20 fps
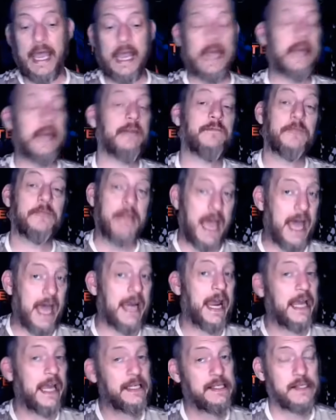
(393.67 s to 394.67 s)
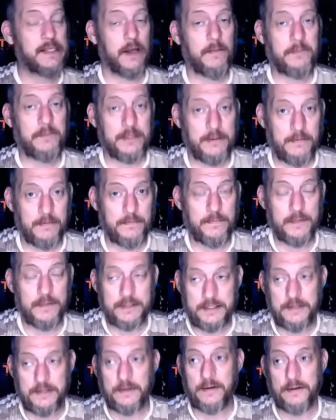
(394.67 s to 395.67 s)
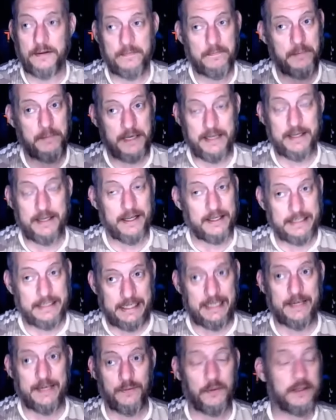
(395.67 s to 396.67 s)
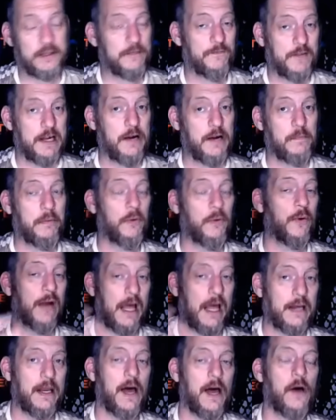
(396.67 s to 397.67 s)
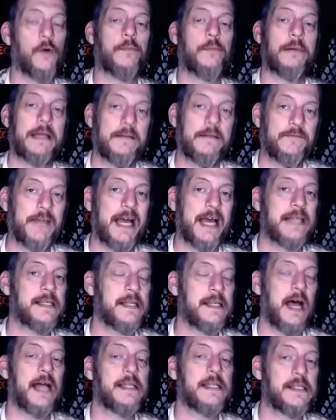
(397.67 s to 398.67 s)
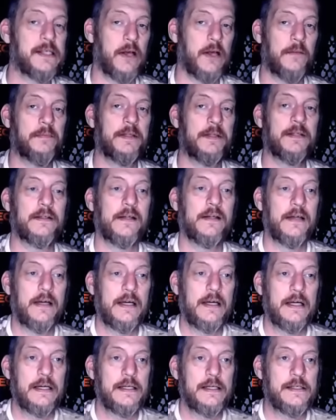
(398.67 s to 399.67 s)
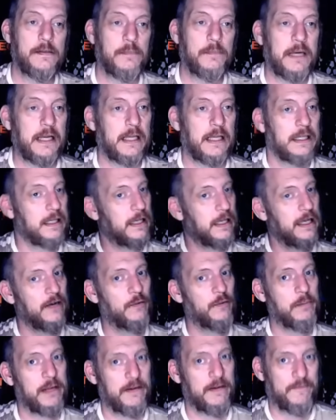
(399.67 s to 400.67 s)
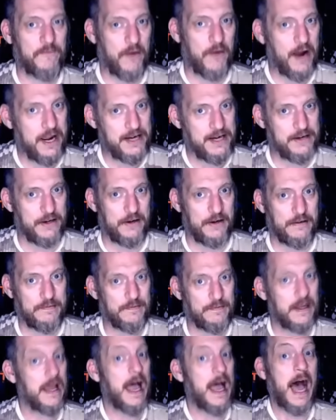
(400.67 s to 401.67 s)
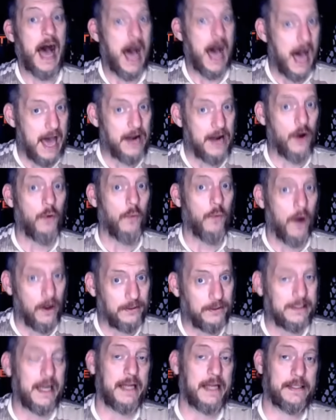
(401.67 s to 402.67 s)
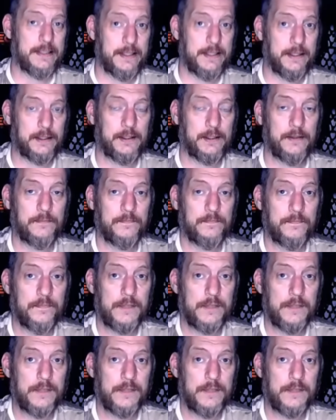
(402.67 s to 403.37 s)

And if that ain't something to be, again, with the fear porn, I know, but if that's not something to be a little bit afraid of, I don't want that ticket.